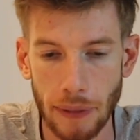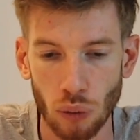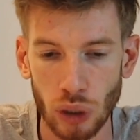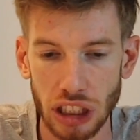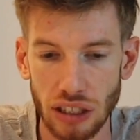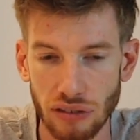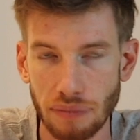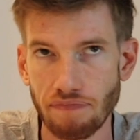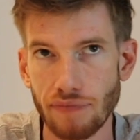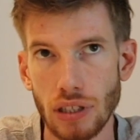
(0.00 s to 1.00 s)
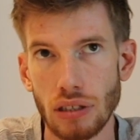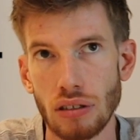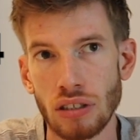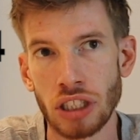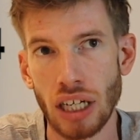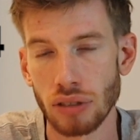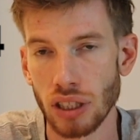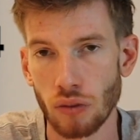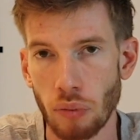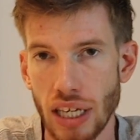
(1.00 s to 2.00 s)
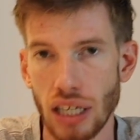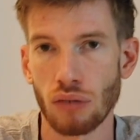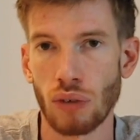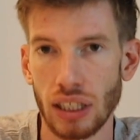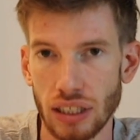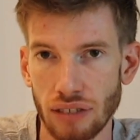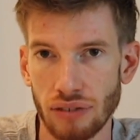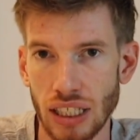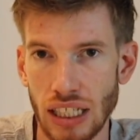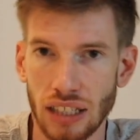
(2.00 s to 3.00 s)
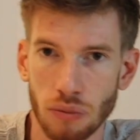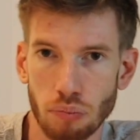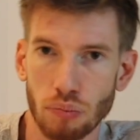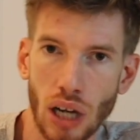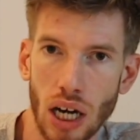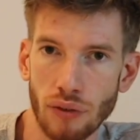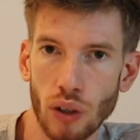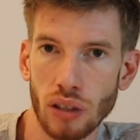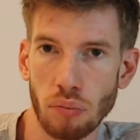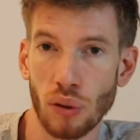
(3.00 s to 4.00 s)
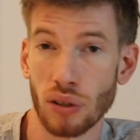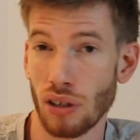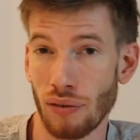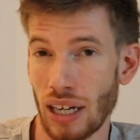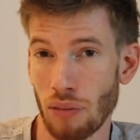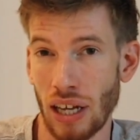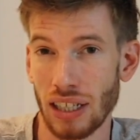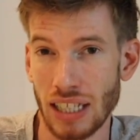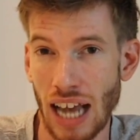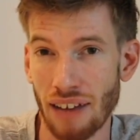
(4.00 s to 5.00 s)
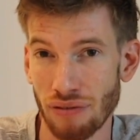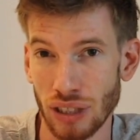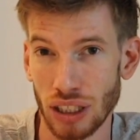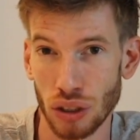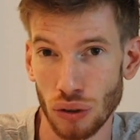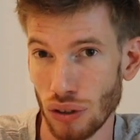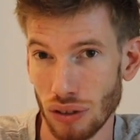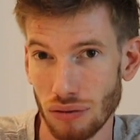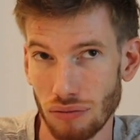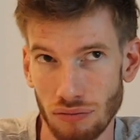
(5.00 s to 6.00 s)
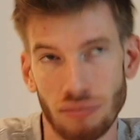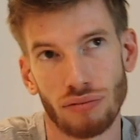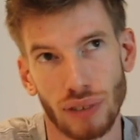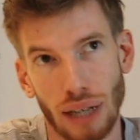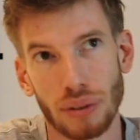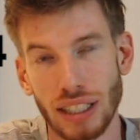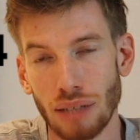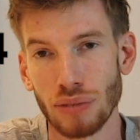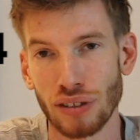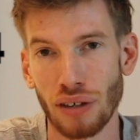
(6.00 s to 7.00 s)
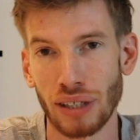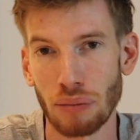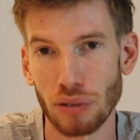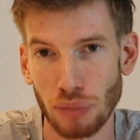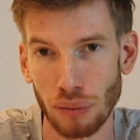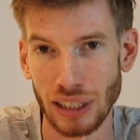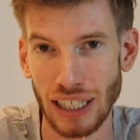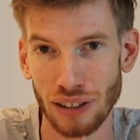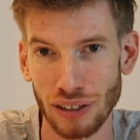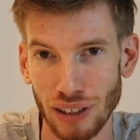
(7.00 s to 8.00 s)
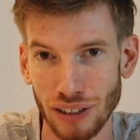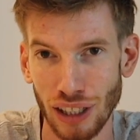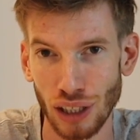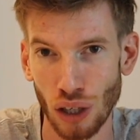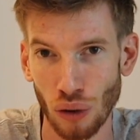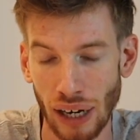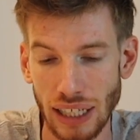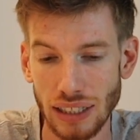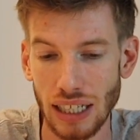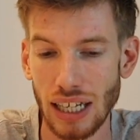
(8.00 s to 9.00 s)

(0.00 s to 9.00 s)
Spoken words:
Which is, generally speaking, a relatively, it's kind of on the border around about the average, or well, now with the numbers going up, it's probably down on the lower end.